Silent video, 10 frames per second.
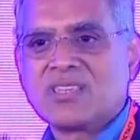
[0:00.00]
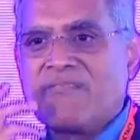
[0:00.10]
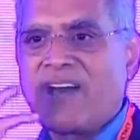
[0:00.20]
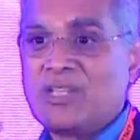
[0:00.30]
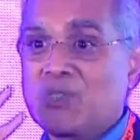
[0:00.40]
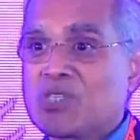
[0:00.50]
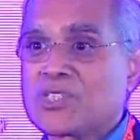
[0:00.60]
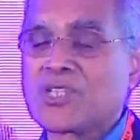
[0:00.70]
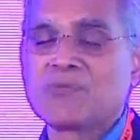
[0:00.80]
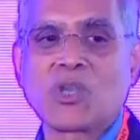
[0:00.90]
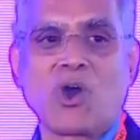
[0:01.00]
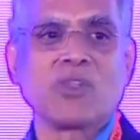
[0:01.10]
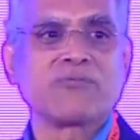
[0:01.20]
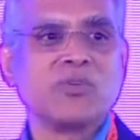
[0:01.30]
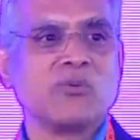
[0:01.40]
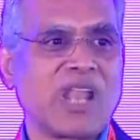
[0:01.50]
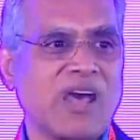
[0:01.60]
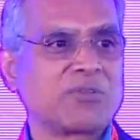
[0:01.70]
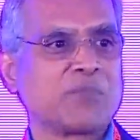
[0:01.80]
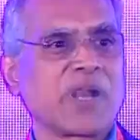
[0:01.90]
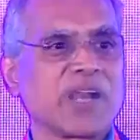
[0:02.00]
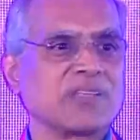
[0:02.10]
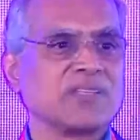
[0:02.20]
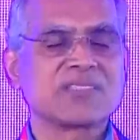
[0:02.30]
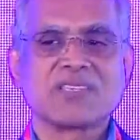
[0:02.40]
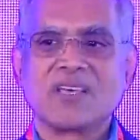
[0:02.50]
The value system that all of you will have to practice.